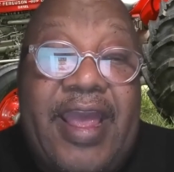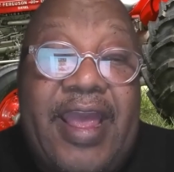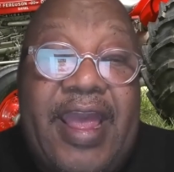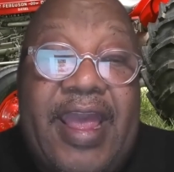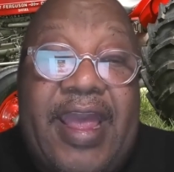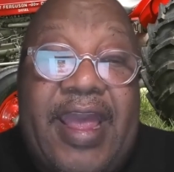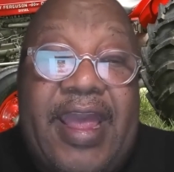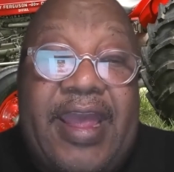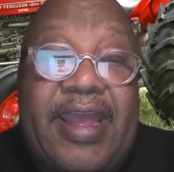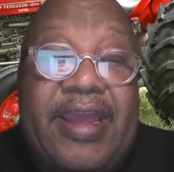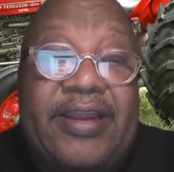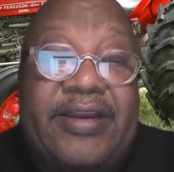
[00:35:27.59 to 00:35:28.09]

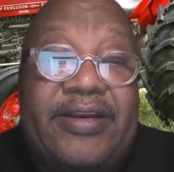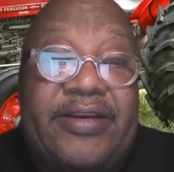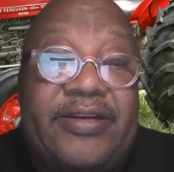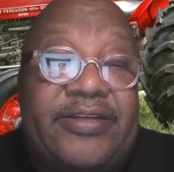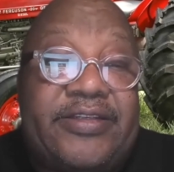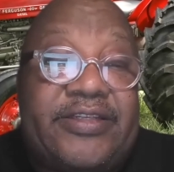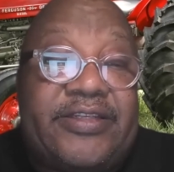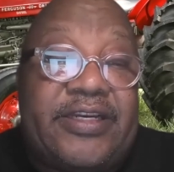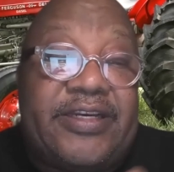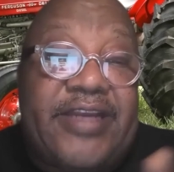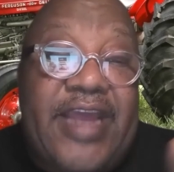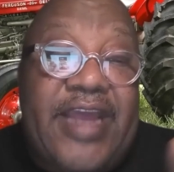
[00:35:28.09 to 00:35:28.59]
And
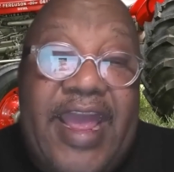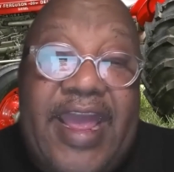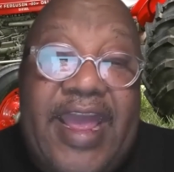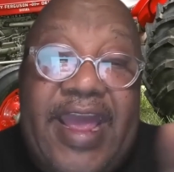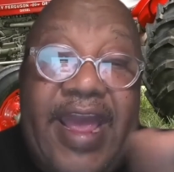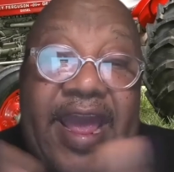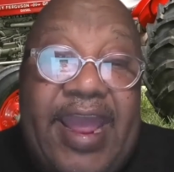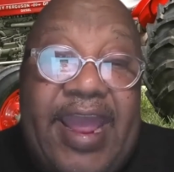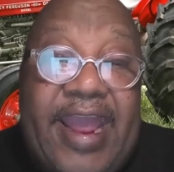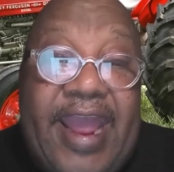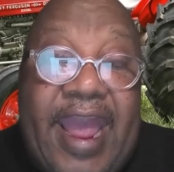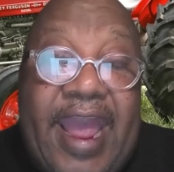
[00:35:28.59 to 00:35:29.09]

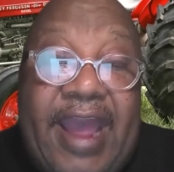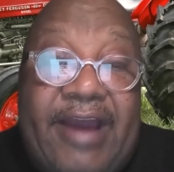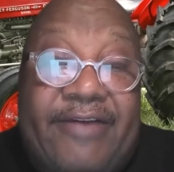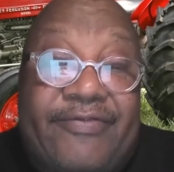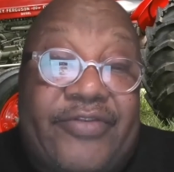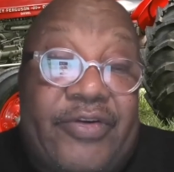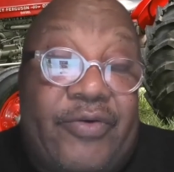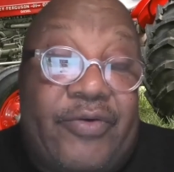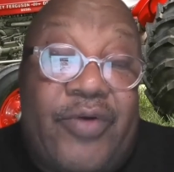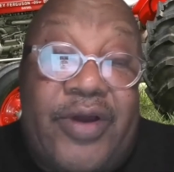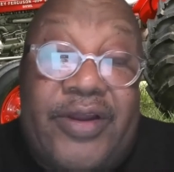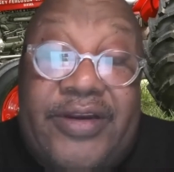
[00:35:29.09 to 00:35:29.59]
today,
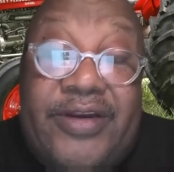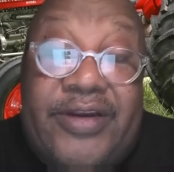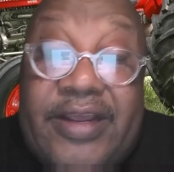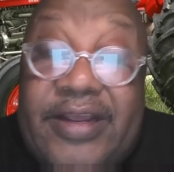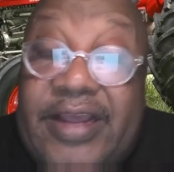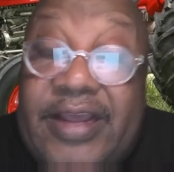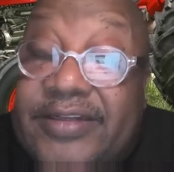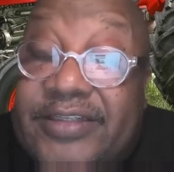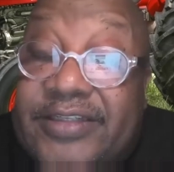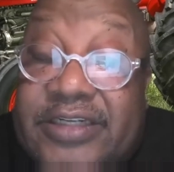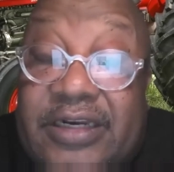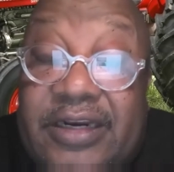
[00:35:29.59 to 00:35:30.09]
after what
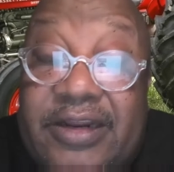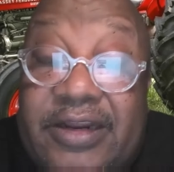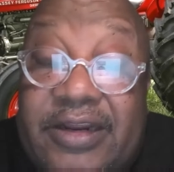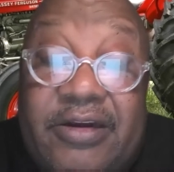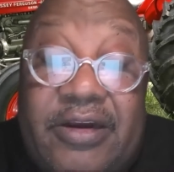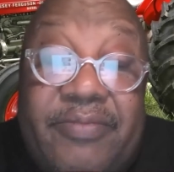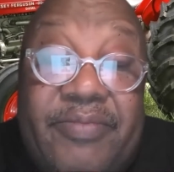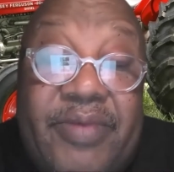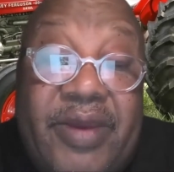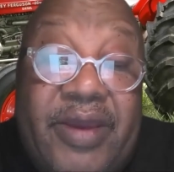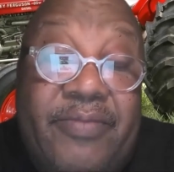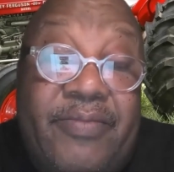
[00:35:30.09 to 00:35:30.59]
has clearly
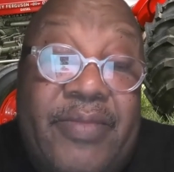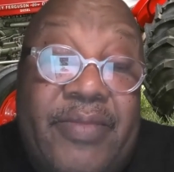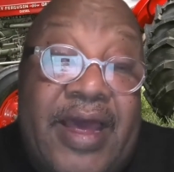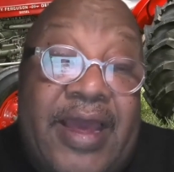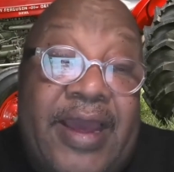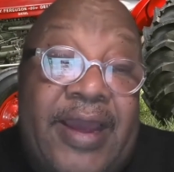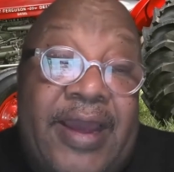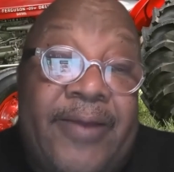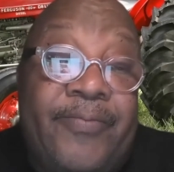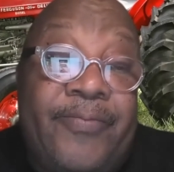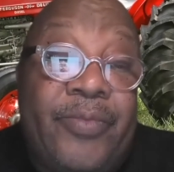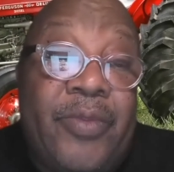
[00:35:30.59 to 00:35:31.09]
been
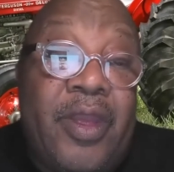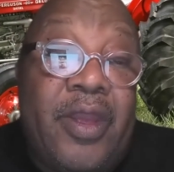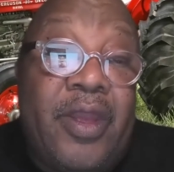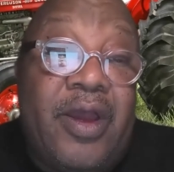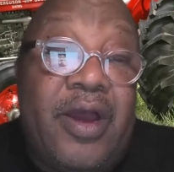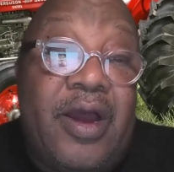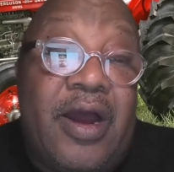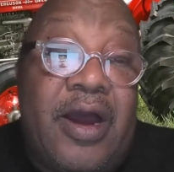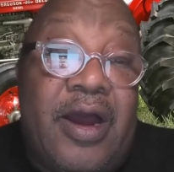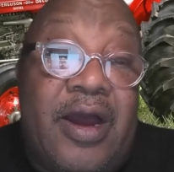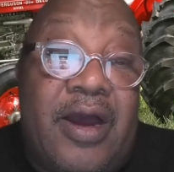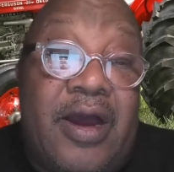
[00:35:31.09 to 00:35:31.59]
my
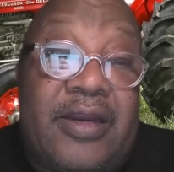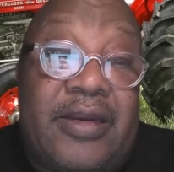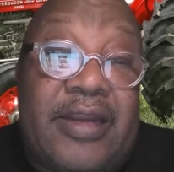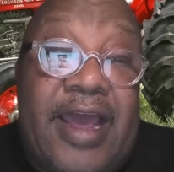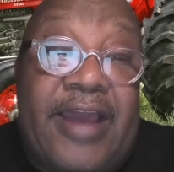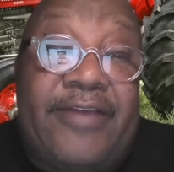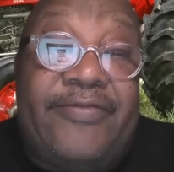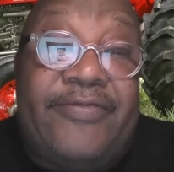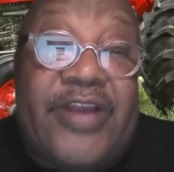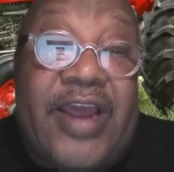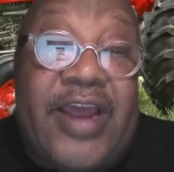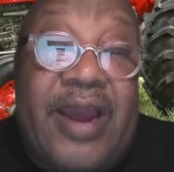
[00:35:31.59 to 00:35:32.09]

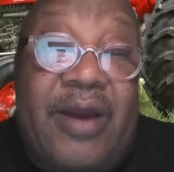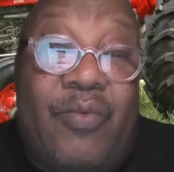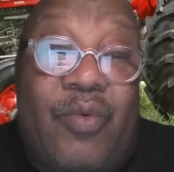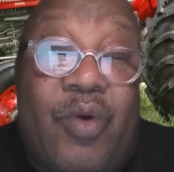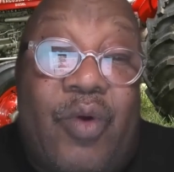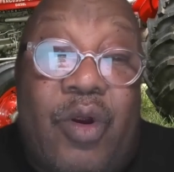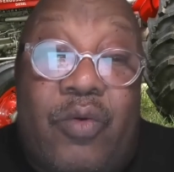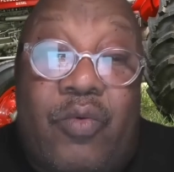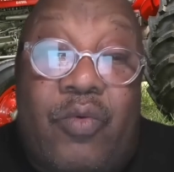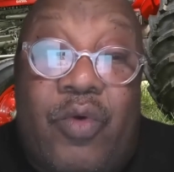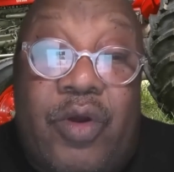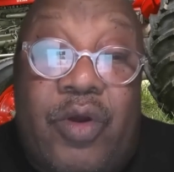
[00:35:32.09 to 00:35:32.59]
lifetime
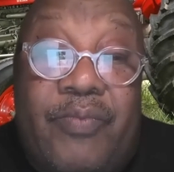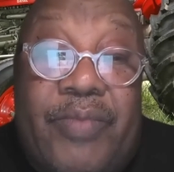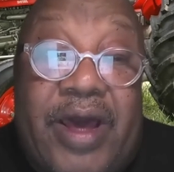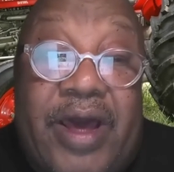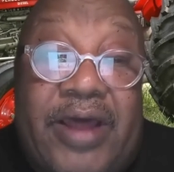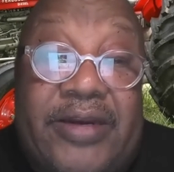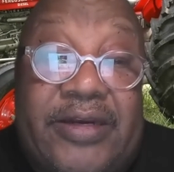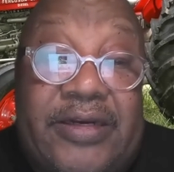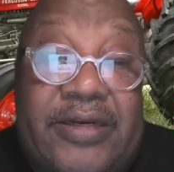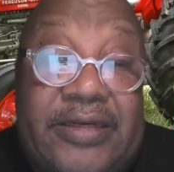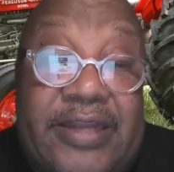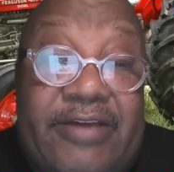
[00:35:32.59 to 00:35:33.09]
work, we're
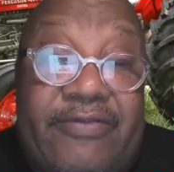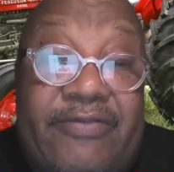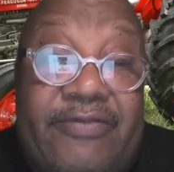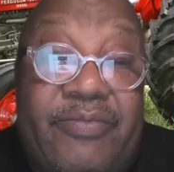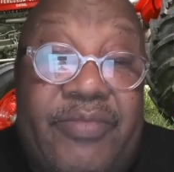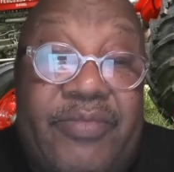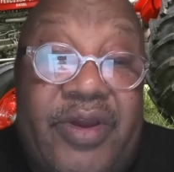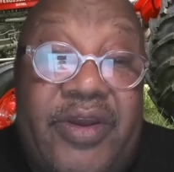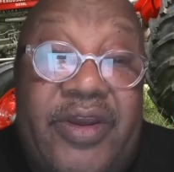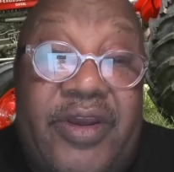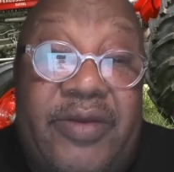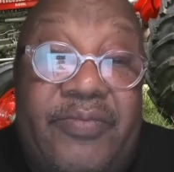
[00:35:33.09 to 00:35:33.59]
about 11
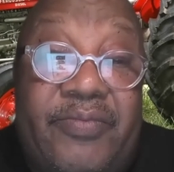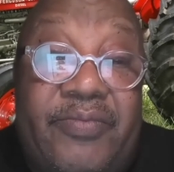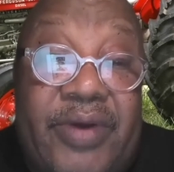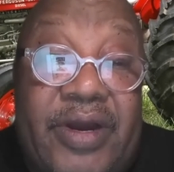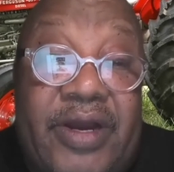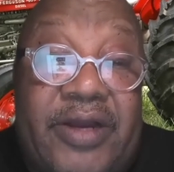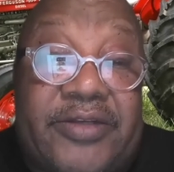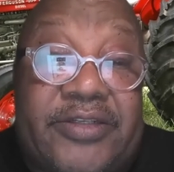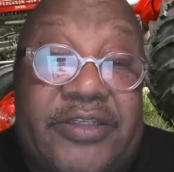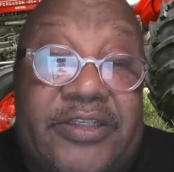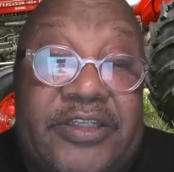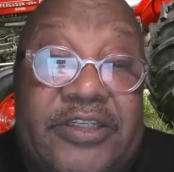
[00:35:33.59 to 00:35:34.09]
million
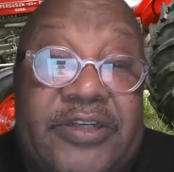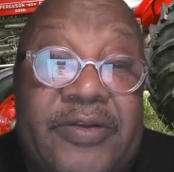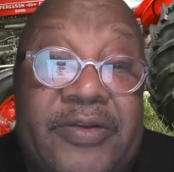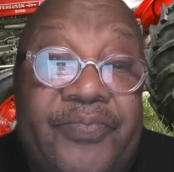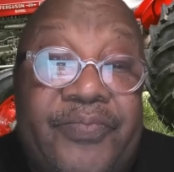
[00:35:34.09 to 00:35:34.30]
bucks,